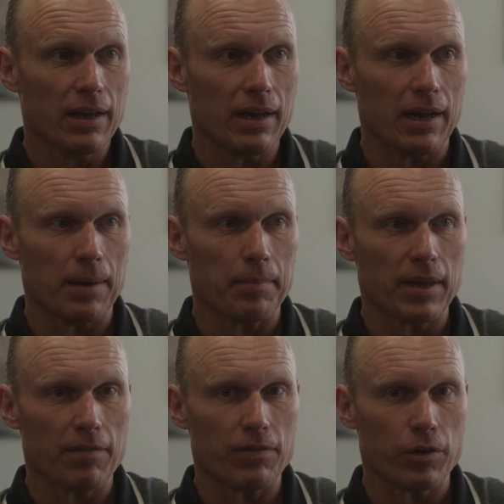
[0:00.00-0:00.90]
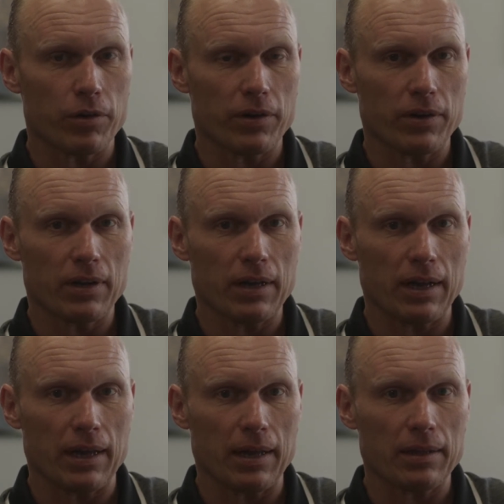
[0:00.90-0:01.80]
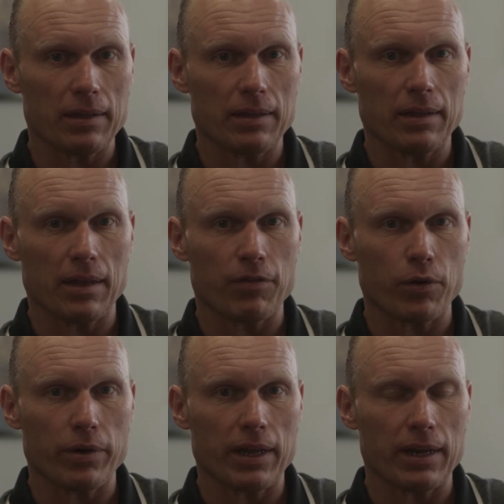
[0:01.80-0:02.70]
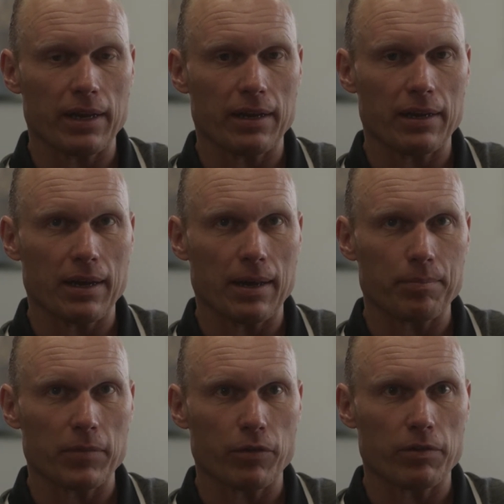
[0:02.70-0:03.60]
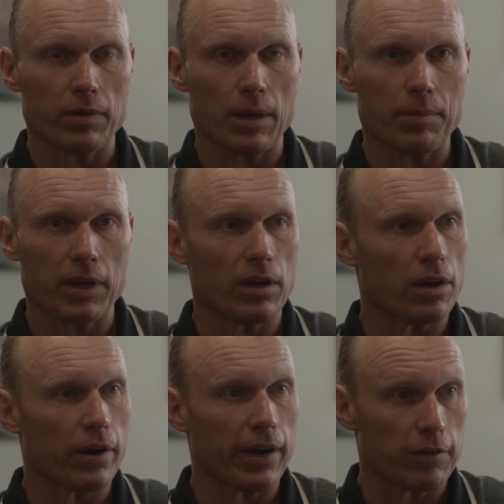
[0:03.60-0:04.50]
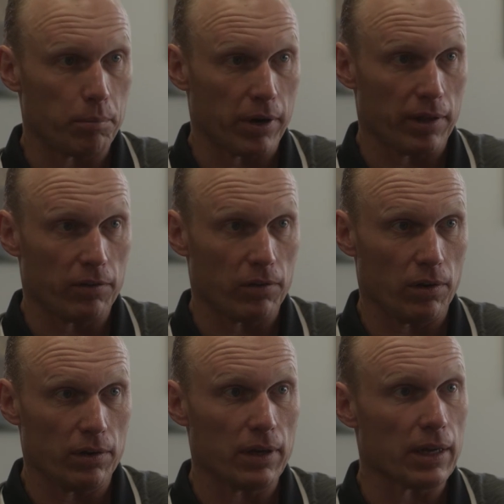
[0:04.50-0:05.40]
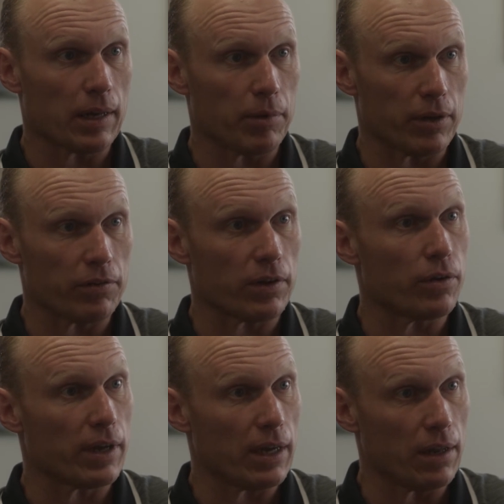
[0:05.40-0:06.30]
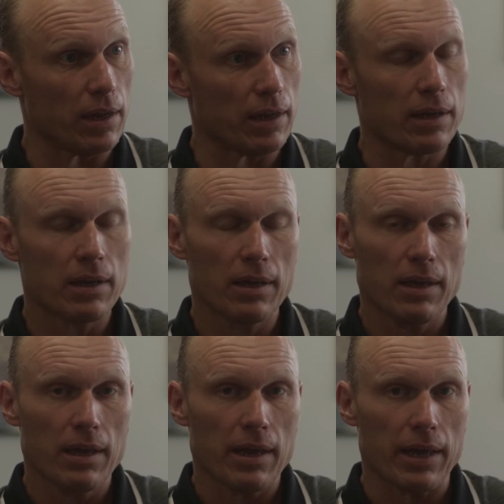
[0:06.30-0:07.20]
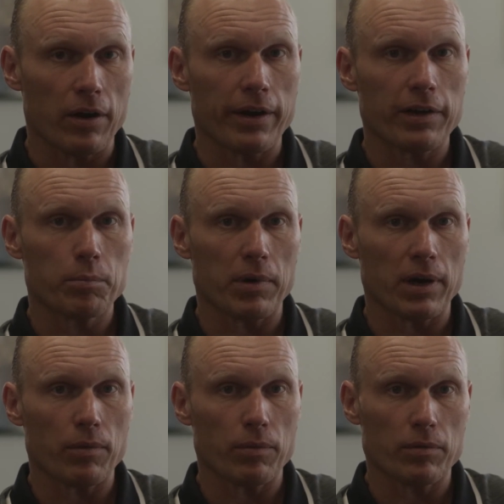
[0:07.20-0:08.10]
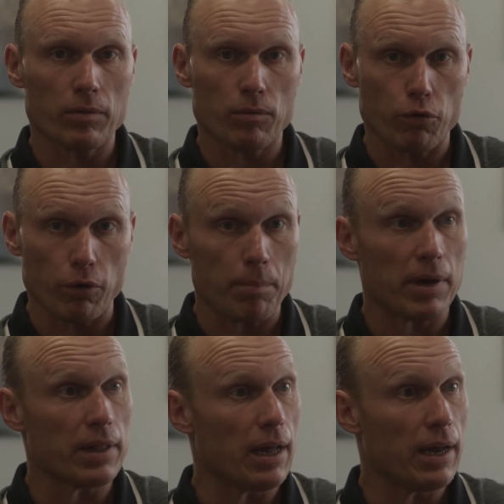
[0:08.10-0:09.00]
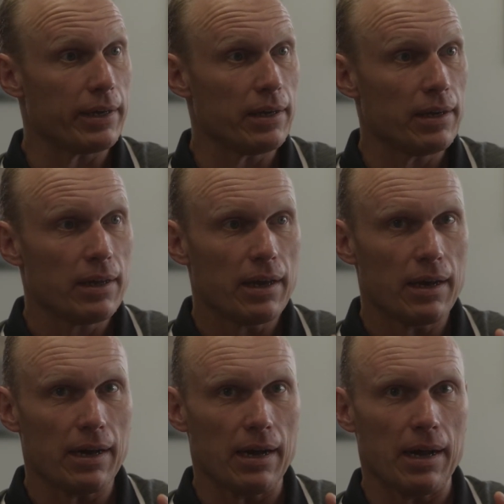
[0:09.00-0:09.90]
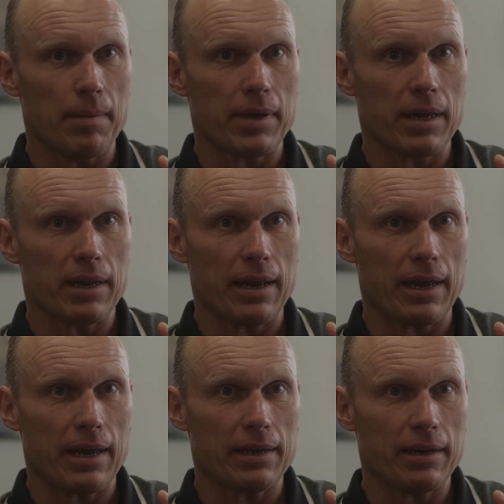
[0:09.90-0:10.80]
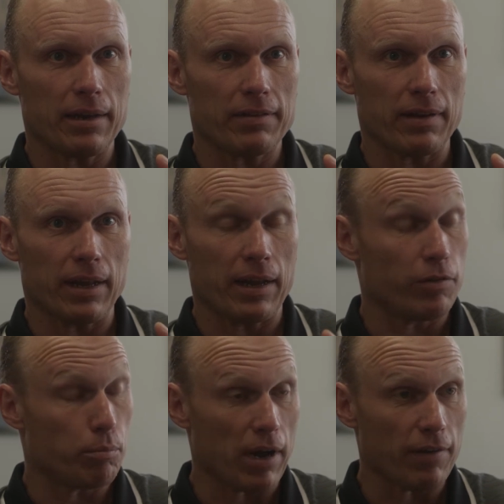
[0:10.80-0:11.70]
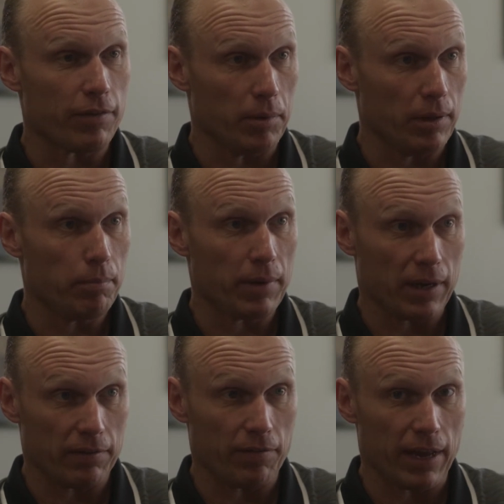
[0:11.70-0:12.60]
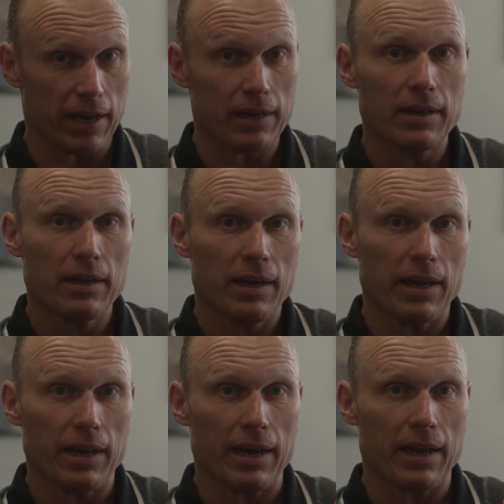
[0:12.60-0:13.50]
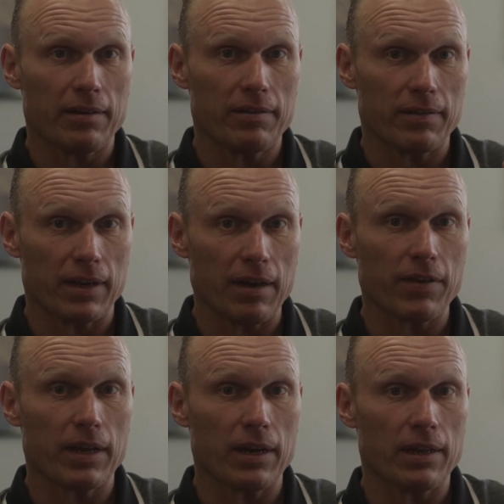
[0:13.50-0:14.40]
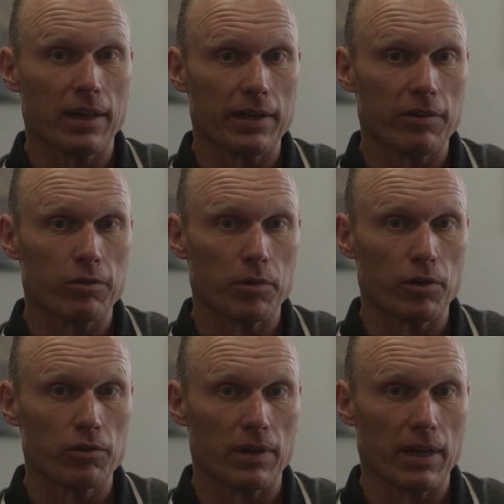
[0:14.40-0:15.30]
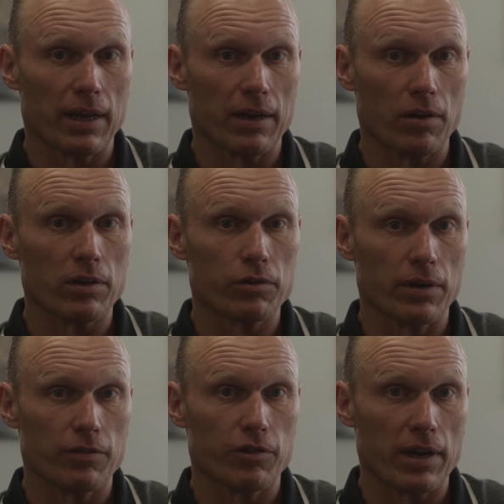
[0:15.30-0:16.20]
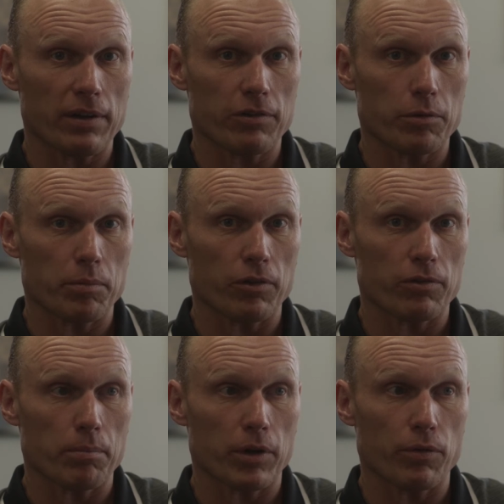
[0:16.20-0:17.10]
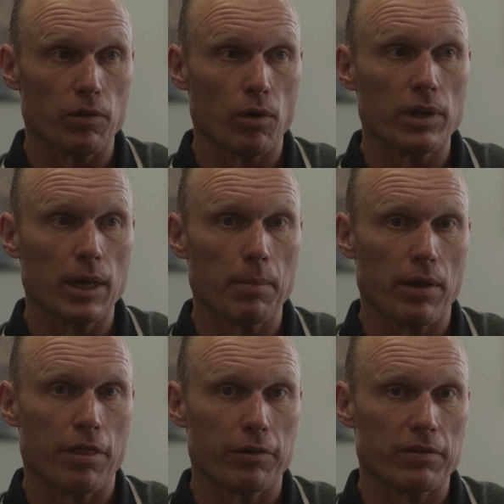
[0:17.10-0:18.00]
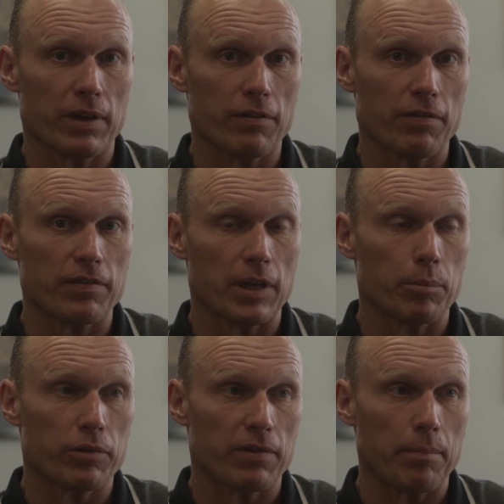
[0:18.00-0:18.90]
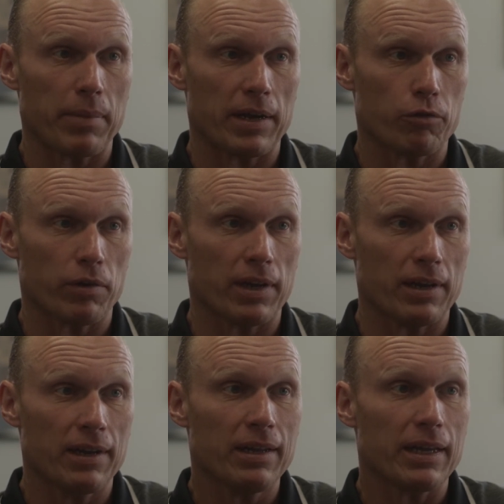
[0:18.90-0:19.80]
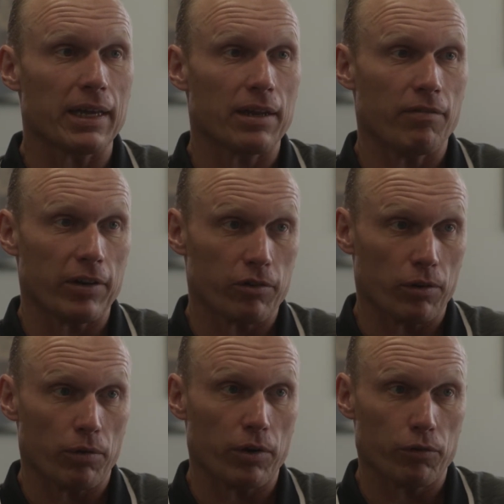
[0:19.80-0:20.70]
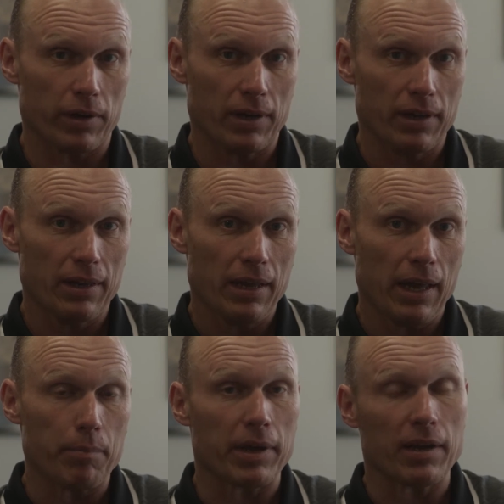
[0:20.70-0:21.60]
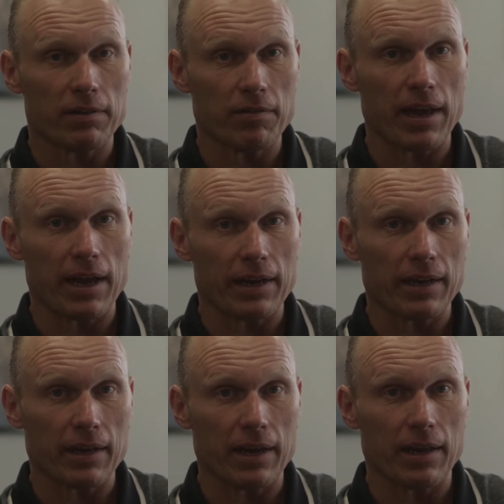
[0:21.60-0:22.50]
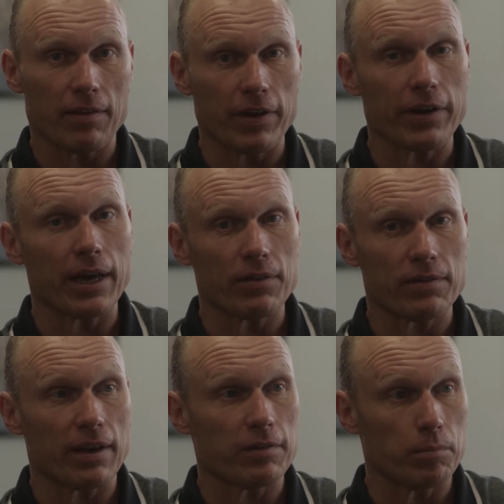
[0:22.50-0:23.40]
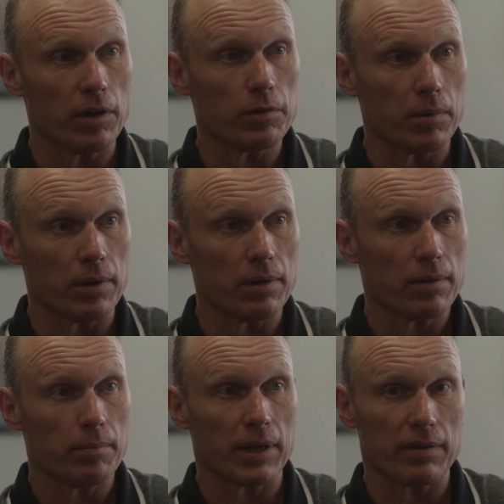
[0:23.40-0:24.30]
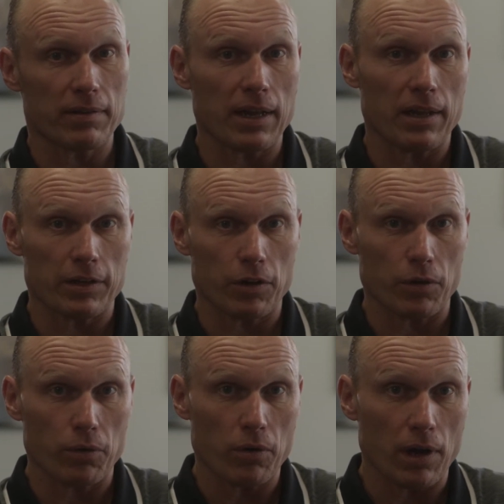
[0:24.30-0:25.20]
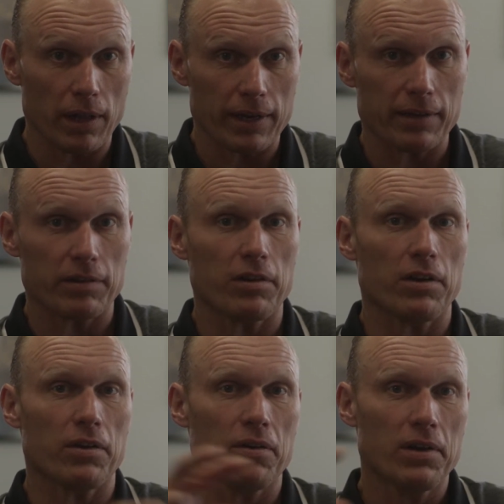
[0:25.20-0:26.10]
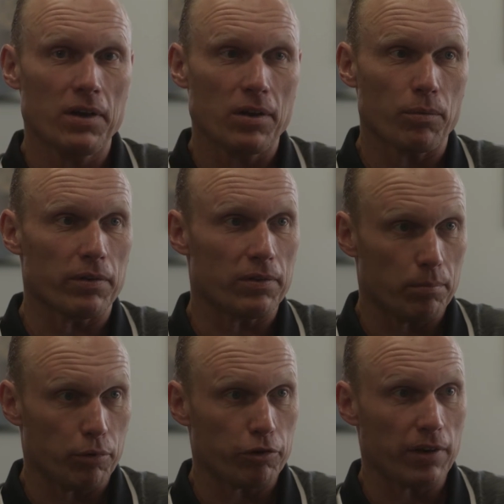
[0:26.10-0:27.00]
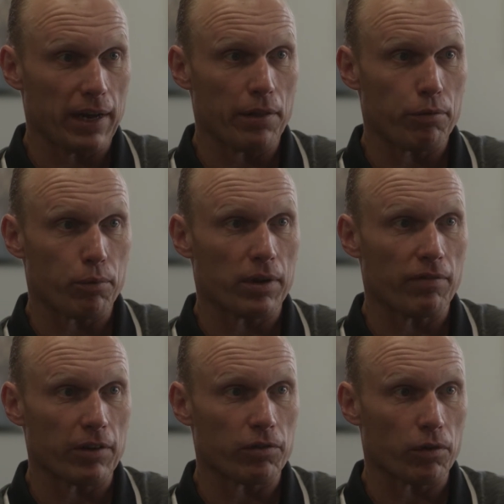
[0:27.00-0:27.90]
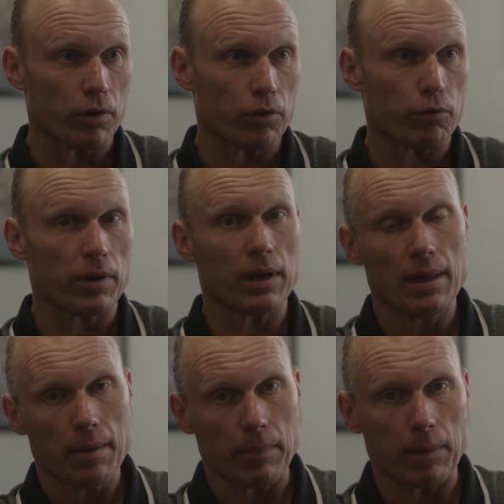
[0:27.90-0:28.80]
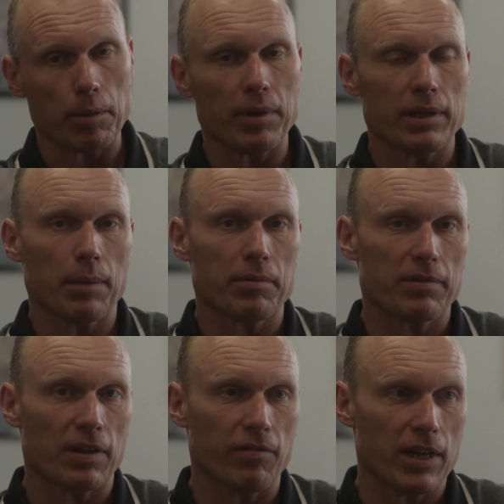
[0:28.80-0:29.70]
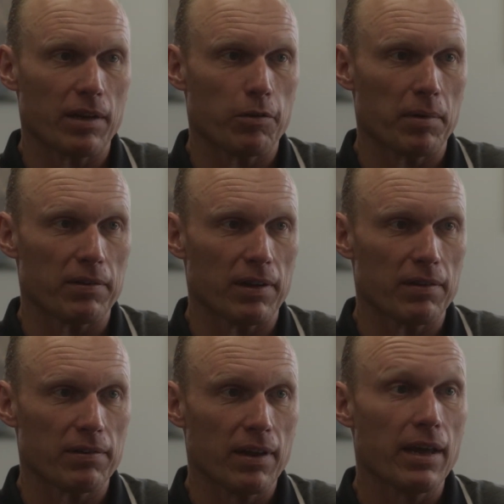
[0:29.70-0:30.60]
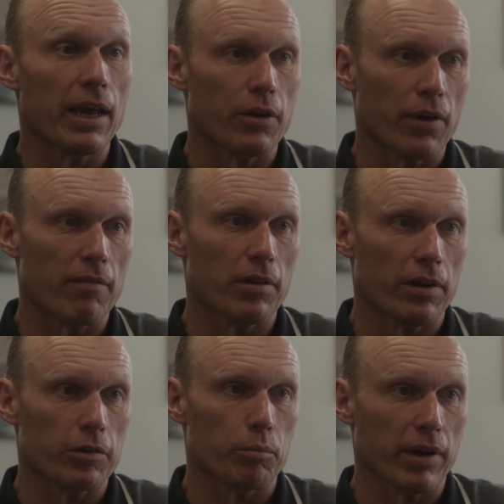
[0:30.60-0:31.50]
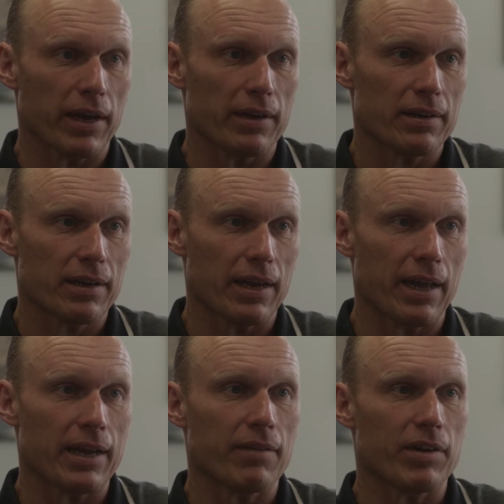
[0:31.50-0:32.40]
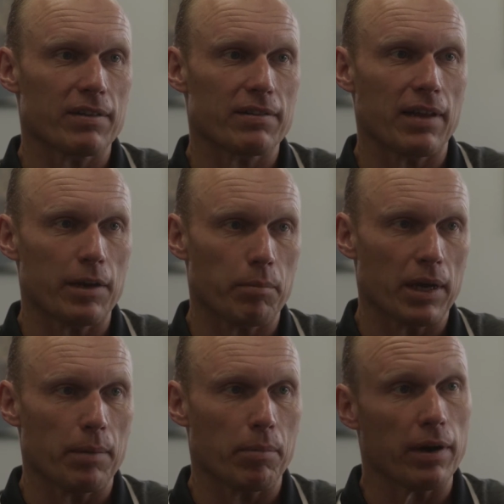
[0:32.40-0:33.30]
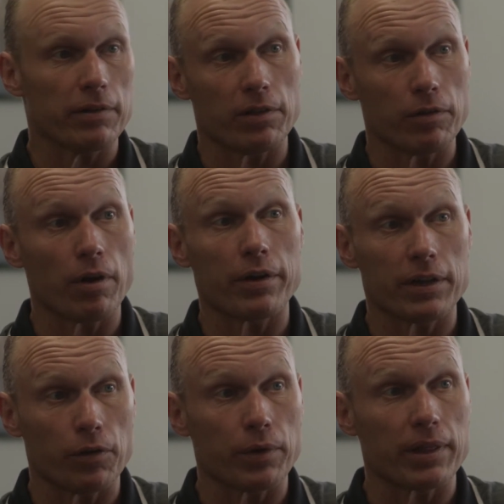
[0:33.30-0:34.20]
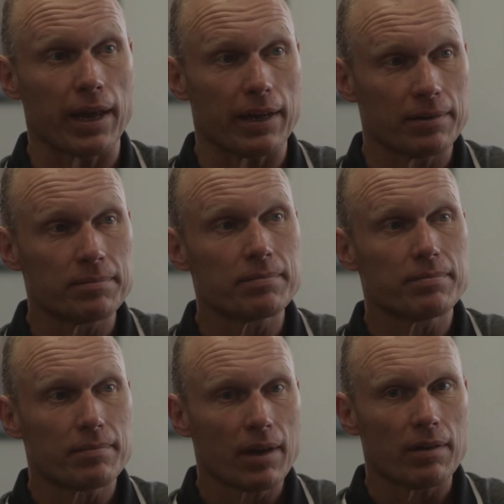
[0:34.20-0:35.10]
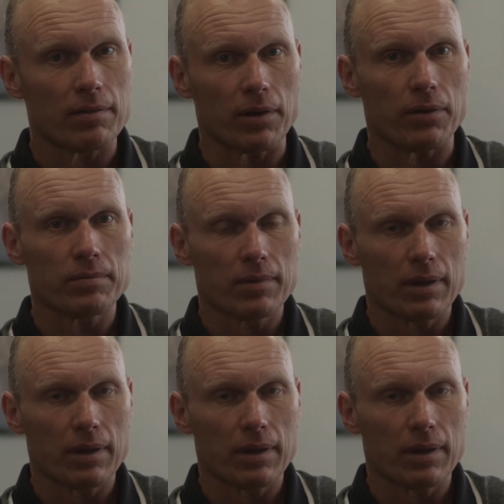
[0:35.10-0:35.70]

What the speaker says: If you're at there was a company called RX Bar that sold a couple of years ago to Kellogg, and RX Bar grew up online. It was profitable because of that. It had significant online distribution and alternative channel distribution, but it was only about 13 or 15% penetrated in conventional grocery. And because of that, it got a very outsized multiple, because Kellogg knew all it had to do was push it out through conventional grocery, maybe build up its convenience business, and you have a large brand. It hadn't even extended beyond bars, and they're already doing that. So